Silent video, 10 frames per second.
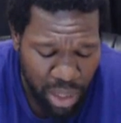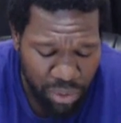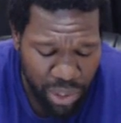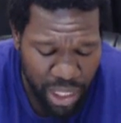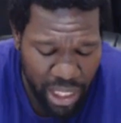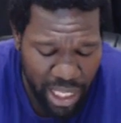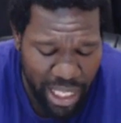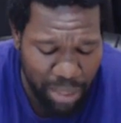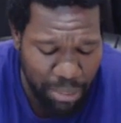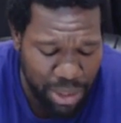for the
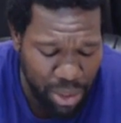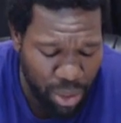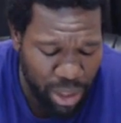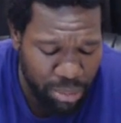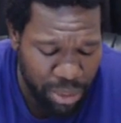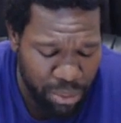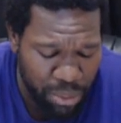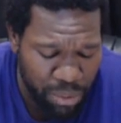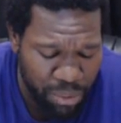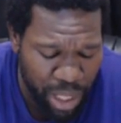enemy's horsemen
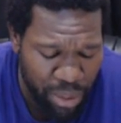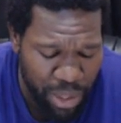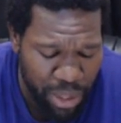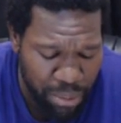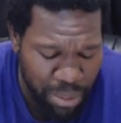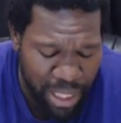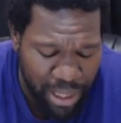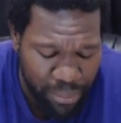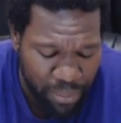were very many.